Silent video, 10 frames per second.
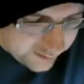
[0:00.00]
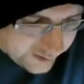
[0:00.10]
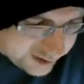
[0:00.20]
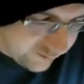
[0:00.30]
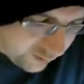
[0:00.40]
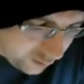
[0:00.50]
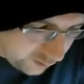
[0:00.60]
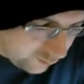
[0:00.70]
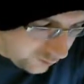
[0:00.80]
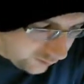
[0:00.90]
He doesn't roll
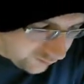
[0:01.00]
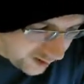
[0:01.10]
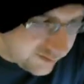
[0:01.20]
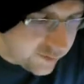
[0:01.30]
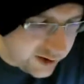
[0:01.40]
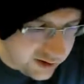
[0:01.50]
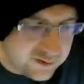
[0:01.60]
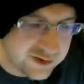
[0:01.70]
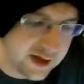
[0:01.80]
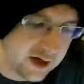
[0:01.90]
on the warlord traits, but he
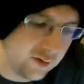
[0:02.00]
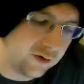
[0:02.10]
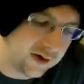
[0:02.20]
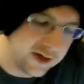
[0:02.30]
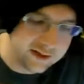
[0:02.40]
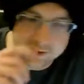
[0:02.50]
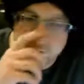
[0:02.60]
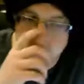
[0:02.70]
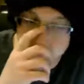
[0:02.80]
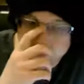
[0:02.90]
uses that coordinated
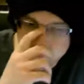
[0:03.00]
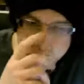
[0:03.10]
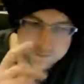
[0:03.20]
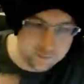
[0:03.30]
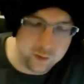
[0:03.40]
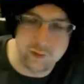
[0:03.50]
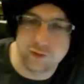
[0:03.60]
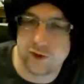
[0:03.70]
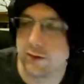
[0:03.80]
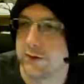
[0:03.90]
assault warlord
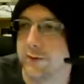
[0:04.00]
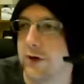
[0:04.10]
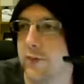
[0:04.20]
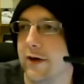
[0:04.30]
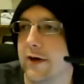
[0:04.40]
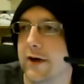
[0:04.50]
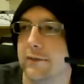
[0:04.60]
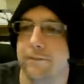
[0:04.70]
trait that we spoke about earlier.